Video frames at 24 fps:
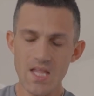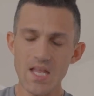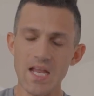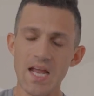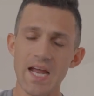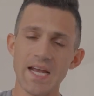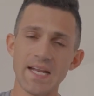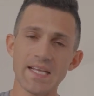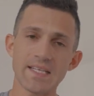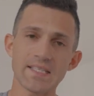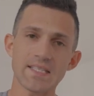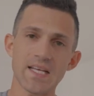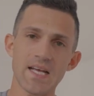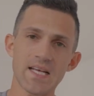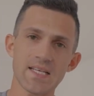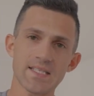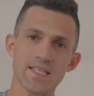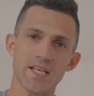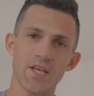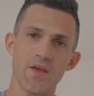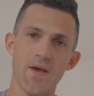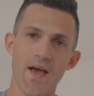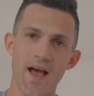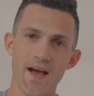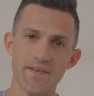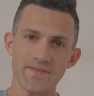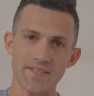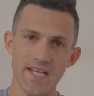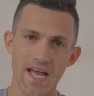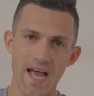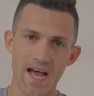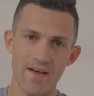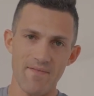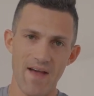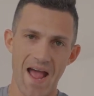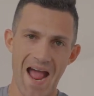And he says that you have to
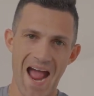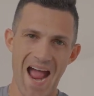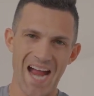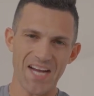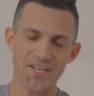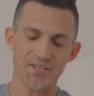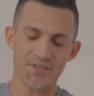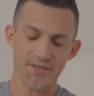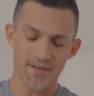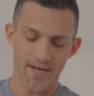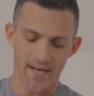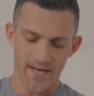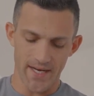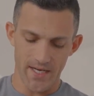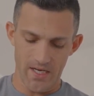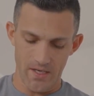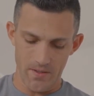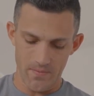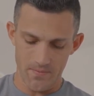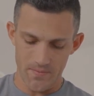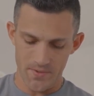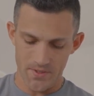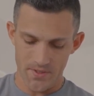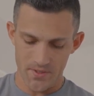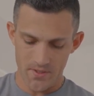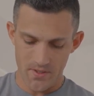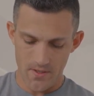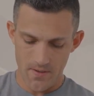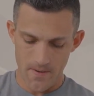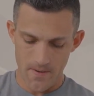have action items